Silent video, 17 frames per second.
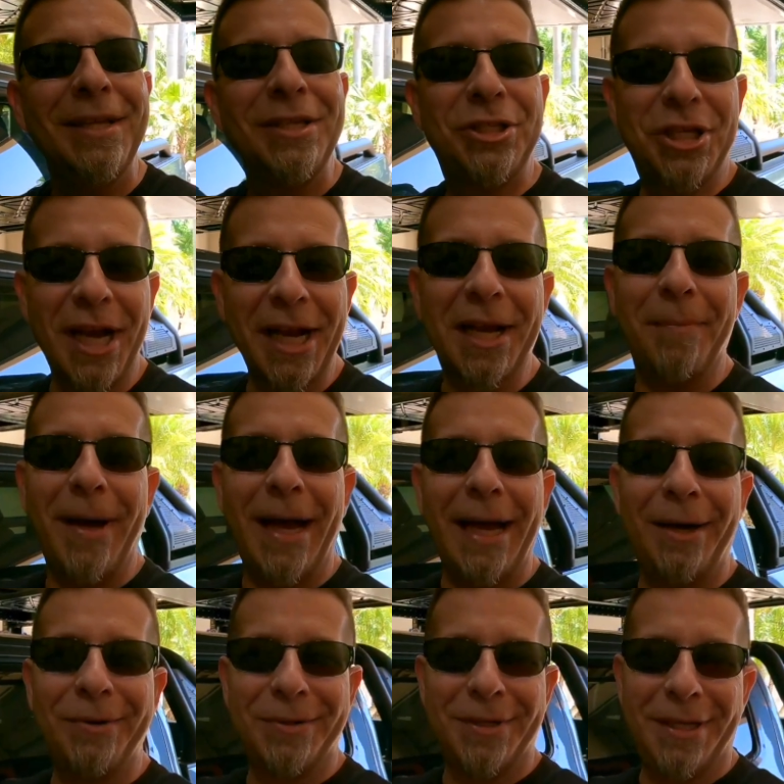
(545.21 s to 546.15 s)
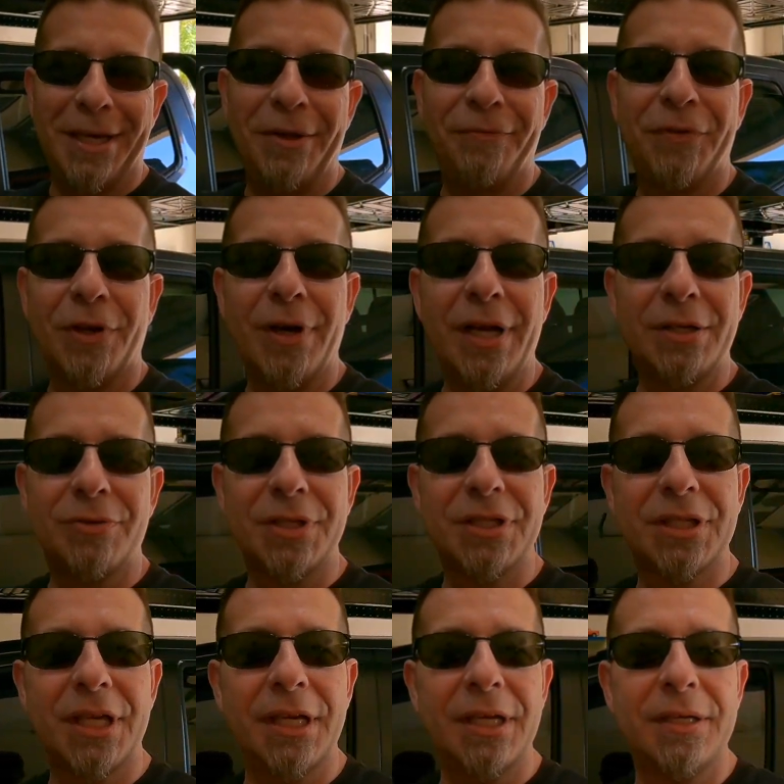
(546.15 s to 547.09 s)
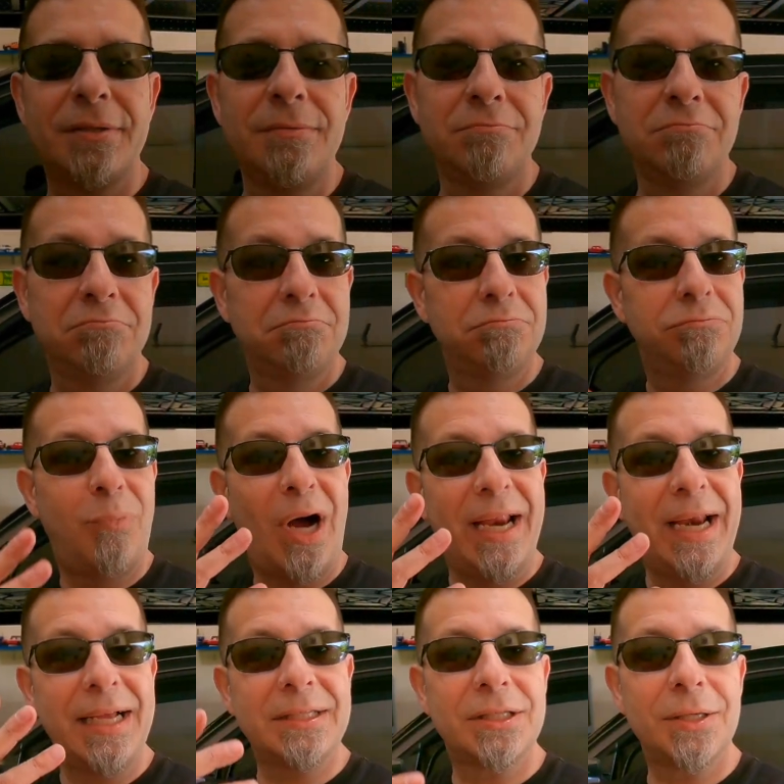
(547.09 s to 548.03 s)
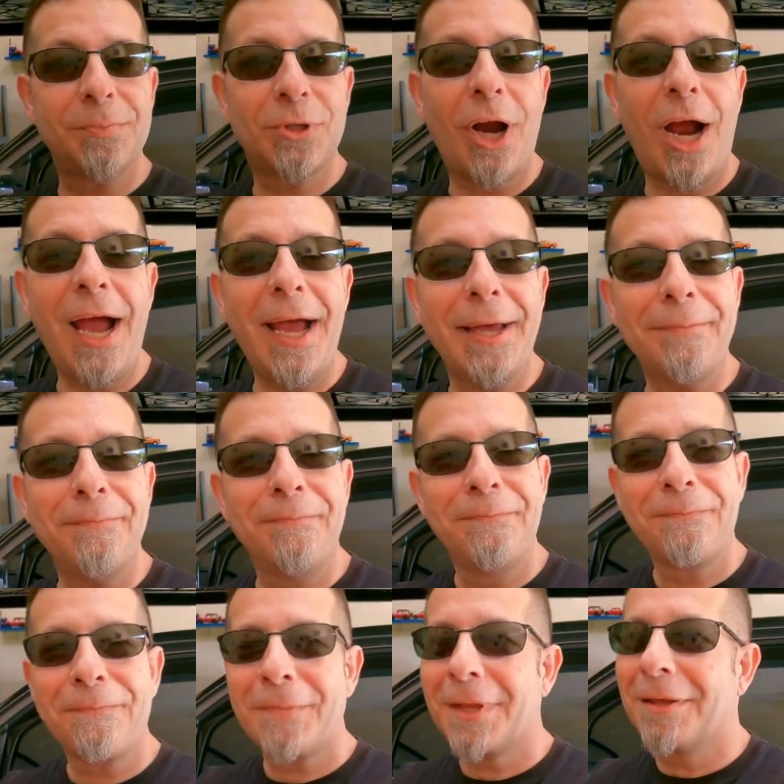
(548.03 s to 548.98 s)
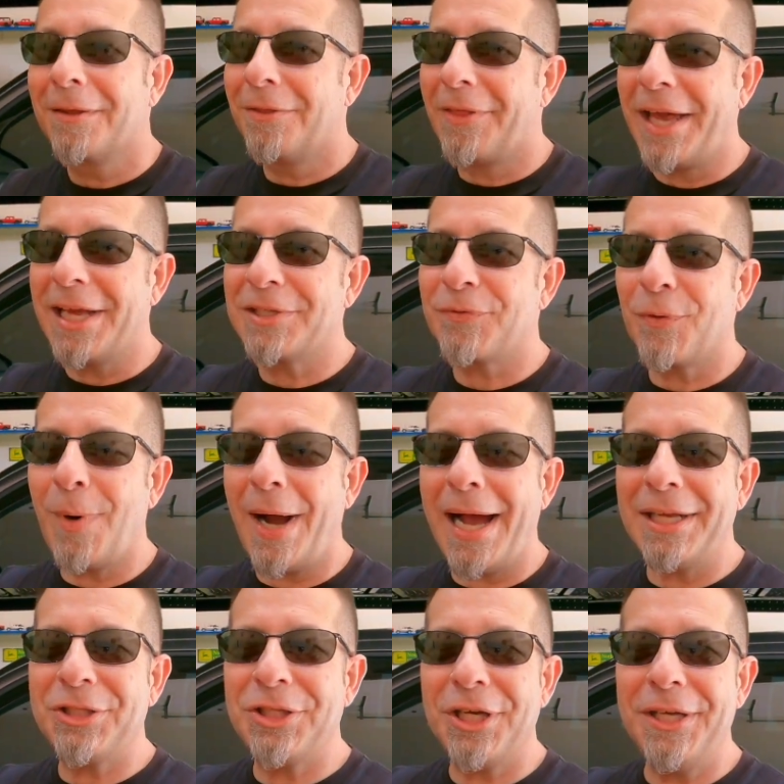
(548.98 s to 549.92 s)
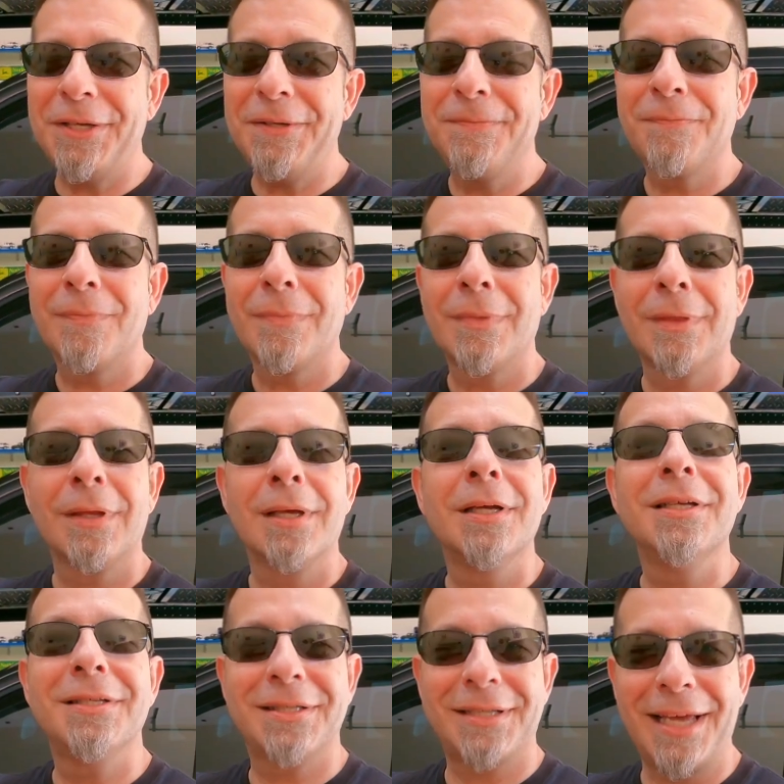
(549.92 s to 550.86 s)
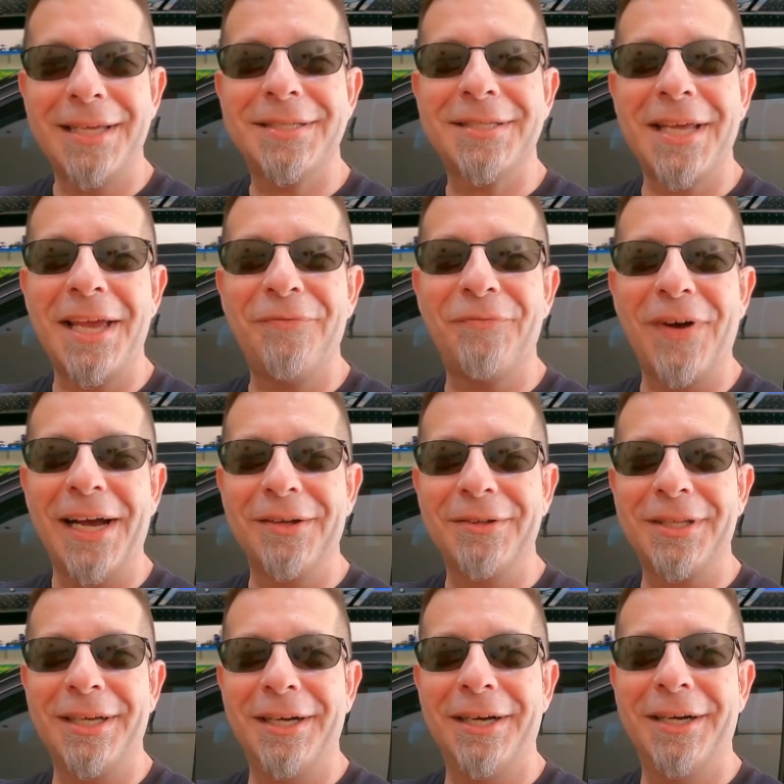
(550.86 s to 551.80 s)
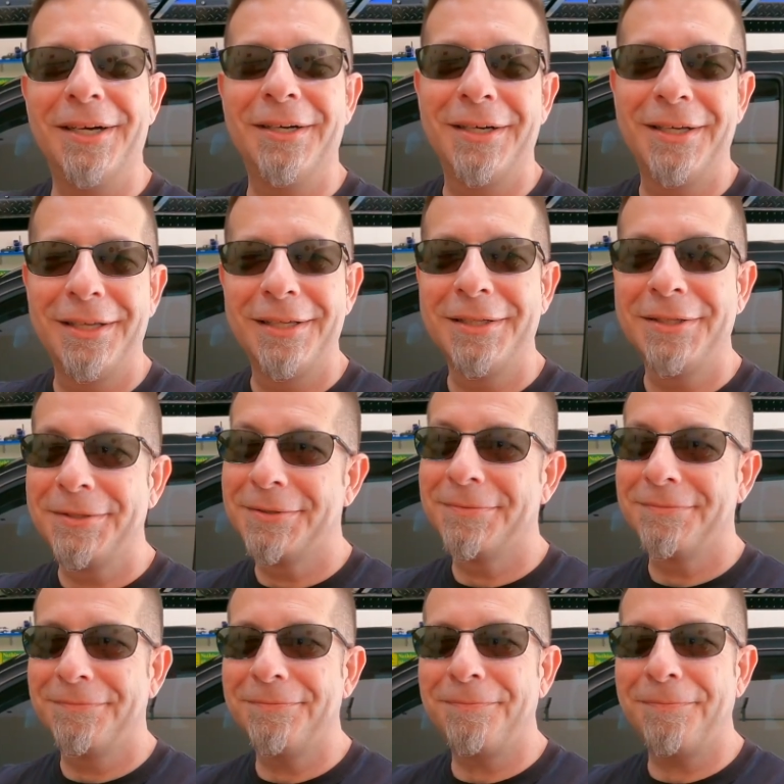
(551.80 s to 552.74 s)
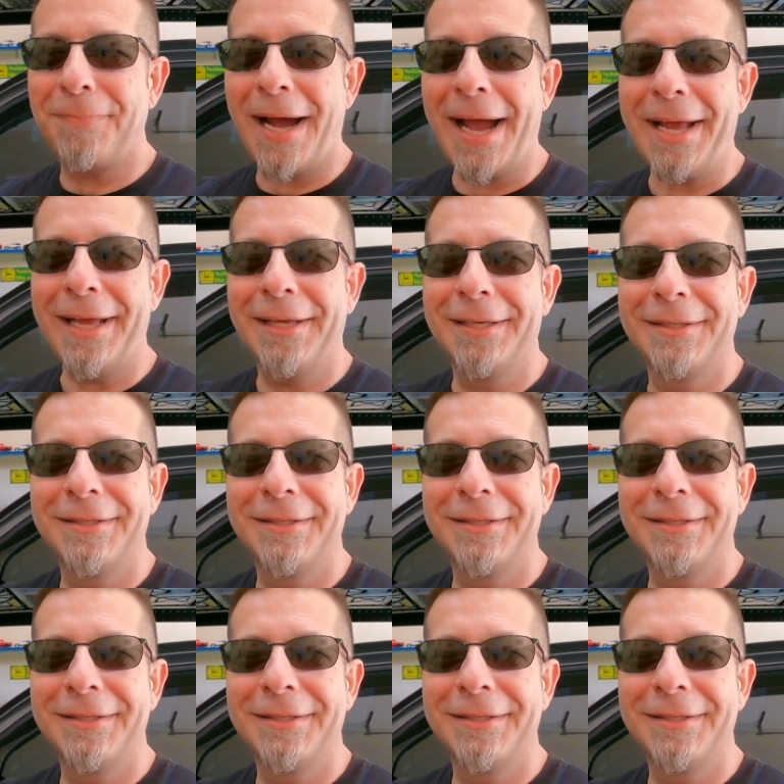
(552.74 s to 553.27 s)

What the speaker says: Check them out, and if you're interested, why not subscribe? Thanks for watching. Stay safe out there. Bye.